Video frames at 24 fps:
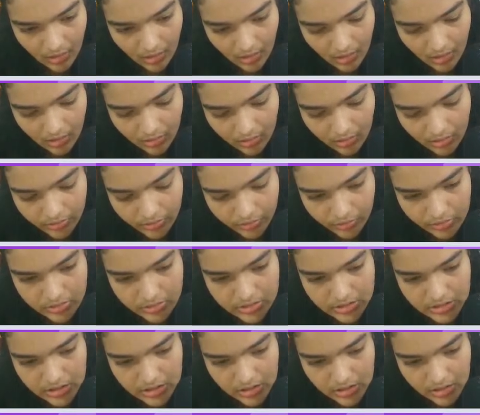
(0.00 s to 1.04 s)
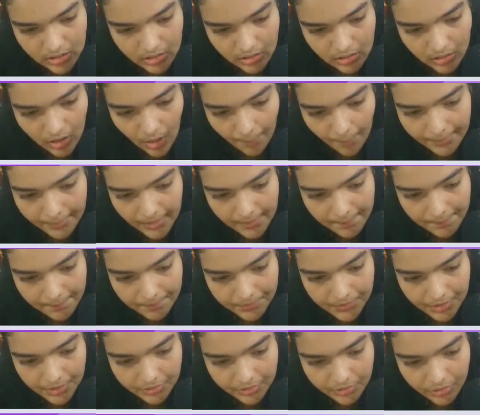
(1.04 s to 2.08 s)
Control C, copy,
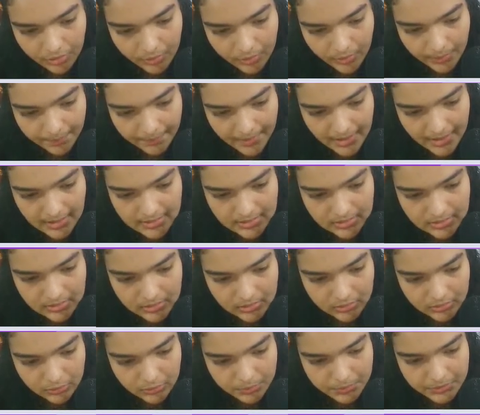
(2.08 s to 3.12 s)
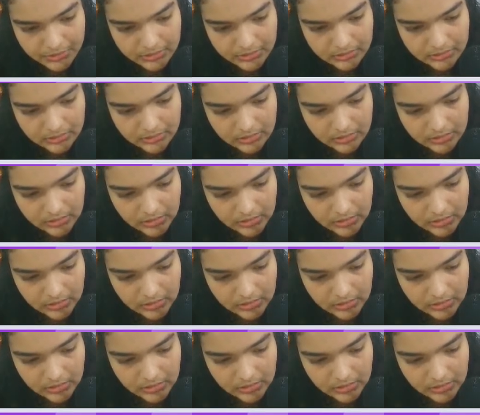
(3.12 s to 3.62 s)
Control V, paste. Oops.